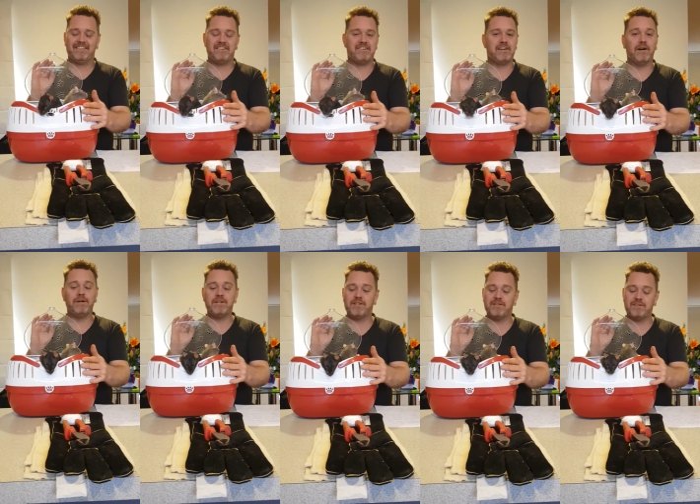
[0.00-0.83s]
No
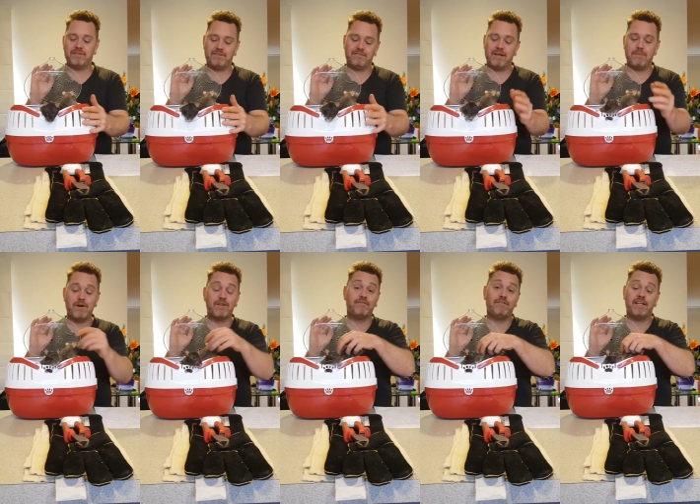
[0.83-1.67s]
issues, they
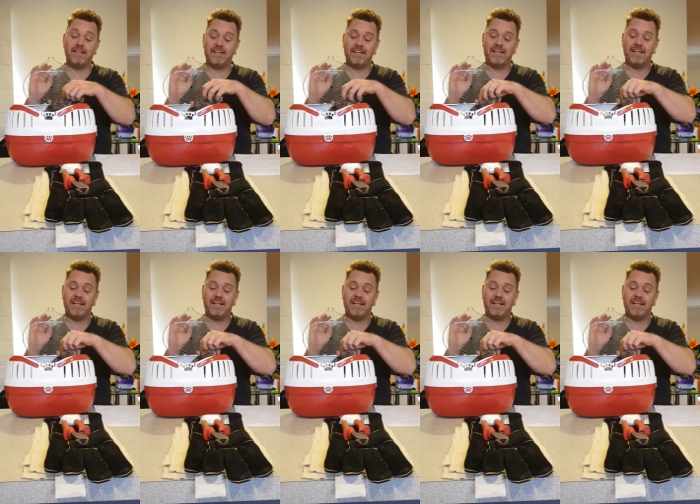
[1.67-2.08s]
both fit.